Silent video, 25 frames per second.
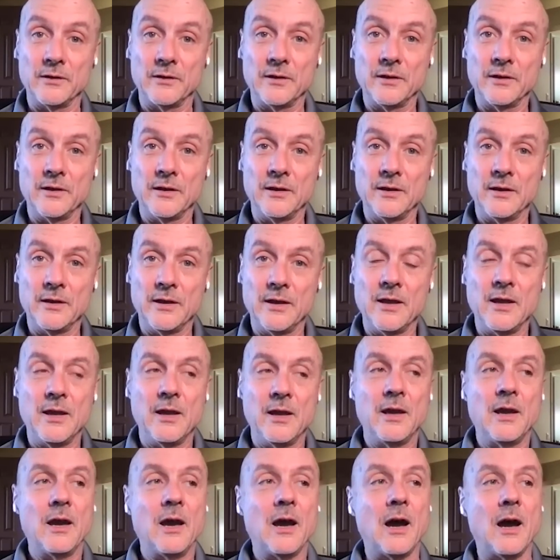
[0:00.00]
Yeah.
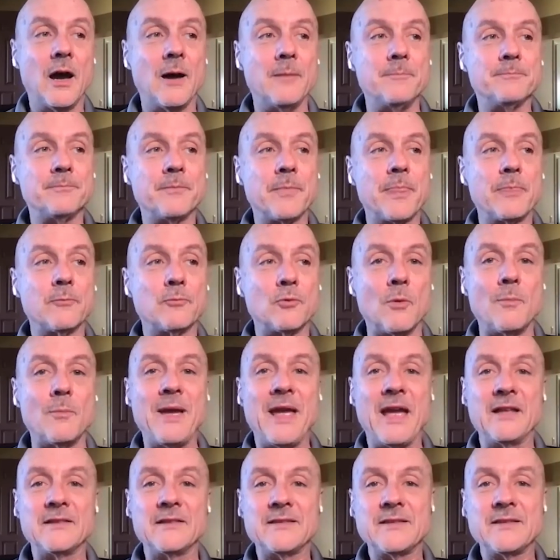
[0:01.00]

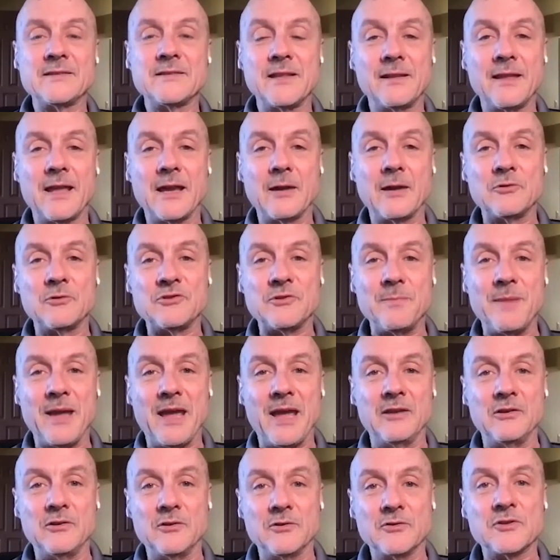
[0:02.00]
Romance is the language a
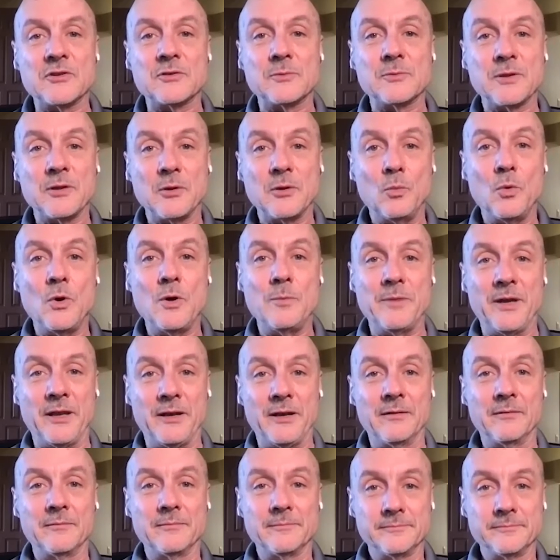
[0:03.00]
man uses with a woman.